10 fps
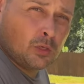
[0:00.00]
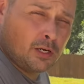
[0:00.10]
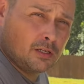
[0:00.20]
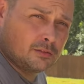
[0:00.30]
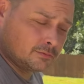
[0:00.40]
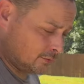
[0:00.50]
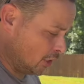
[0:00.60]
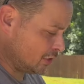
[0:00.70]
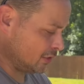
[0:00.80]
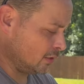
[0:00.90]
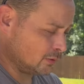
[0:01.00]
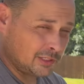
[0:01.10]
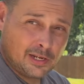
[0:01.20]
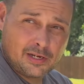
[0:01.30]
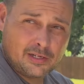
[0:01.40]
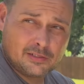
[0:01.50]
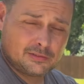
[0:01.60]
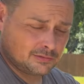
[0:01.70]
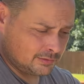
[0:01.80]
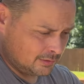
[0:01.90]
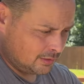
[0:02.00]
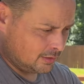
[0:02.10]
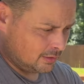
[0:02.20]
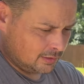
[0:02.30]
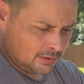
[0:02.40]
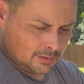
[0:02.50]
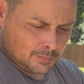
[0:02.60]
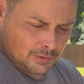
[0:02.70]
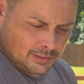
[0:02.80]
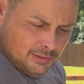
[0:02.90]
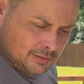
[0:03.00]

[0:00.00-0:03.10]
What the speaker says: air induction on today, but